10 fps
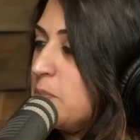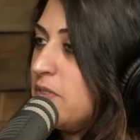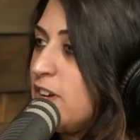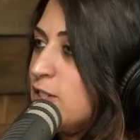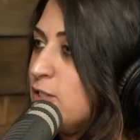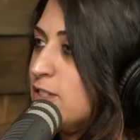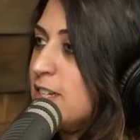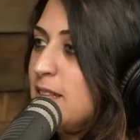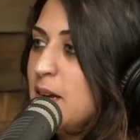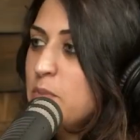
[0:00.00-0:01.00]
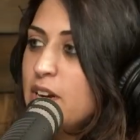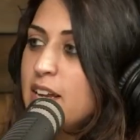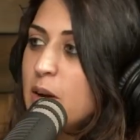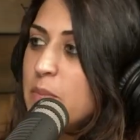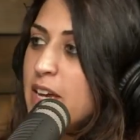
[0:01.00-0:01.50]
The professionals
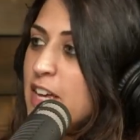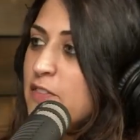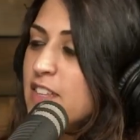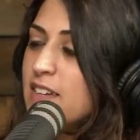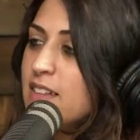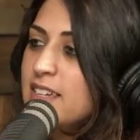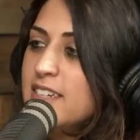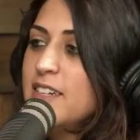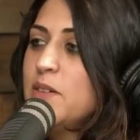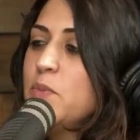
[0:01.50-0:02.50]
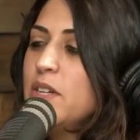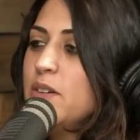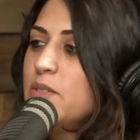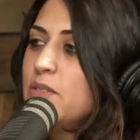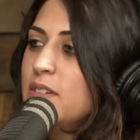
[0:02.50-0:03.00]
collaborate on behalf of the client, and we
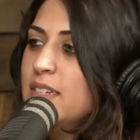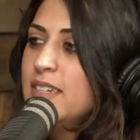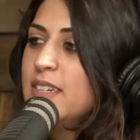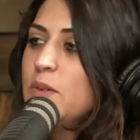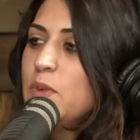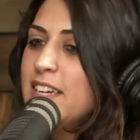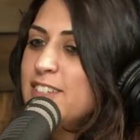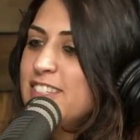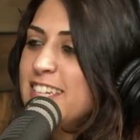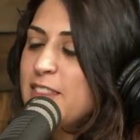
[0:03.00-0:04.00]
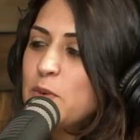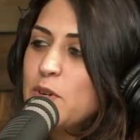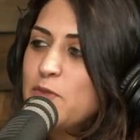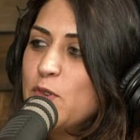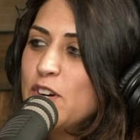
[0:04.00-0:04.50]
have to. We can't just take
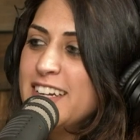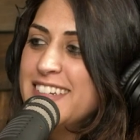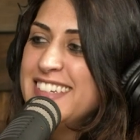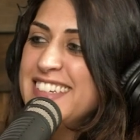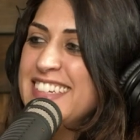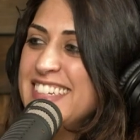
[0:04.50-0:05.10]
their word for it.